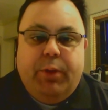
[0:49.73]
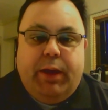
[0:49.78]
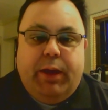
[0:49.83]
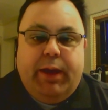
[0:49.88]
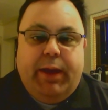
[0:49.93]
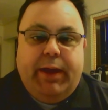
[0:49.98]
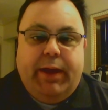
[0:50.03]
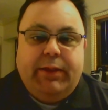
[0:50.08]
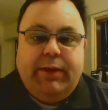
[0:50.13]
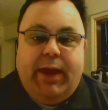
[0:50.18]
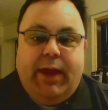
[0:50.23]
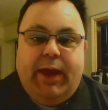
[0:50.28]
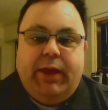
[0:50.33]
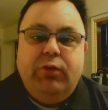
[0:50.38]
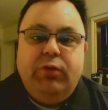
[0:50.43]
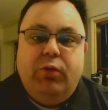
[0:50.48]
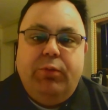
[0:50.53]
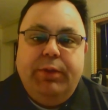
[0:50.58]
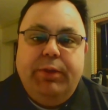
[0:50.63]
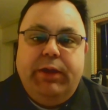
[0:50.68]
at the
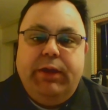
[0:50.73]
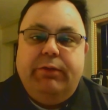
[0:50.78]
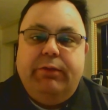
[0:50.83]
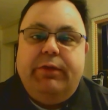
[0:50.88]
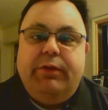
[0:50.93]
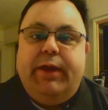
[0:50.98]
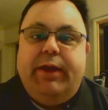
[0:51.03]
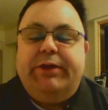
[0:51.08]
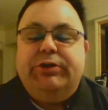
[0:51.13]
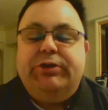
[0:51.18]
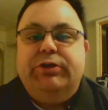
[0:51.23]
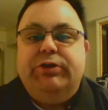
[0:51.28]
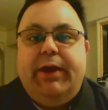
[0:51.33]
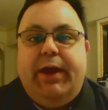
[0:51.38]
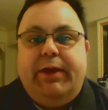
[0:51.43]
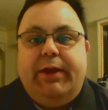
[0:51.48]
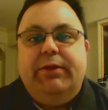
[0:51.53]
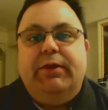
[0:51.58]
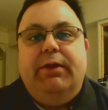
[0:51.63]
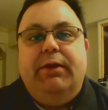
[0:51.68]
annual meeting of the National
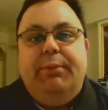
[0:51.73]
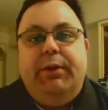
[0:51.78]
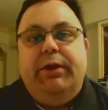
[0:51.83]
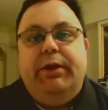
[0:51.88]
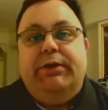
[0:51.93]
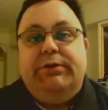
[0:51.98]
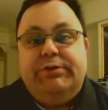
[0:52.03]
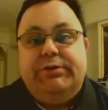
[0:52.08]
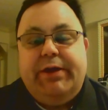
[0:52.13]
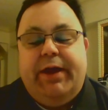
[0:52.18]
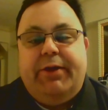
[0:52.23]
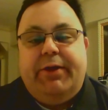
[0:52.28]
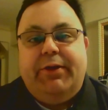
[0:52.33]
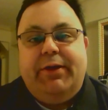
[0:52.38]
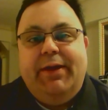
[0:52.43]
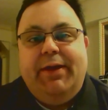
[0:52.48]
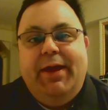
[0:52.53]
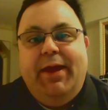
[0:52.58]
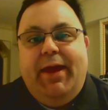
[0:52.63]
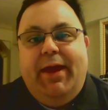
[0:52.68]
Catholic Committee on Scouting.